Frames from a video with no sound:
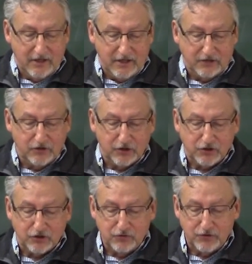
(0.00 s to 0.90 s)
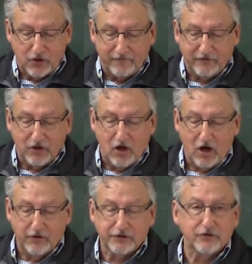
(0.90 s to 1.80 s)
He took his shoes off in the
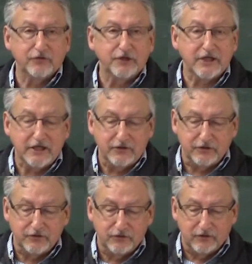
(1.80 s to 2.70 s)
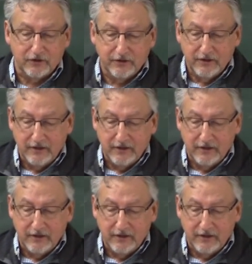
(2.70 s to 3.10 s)
hall and turned the key to the door.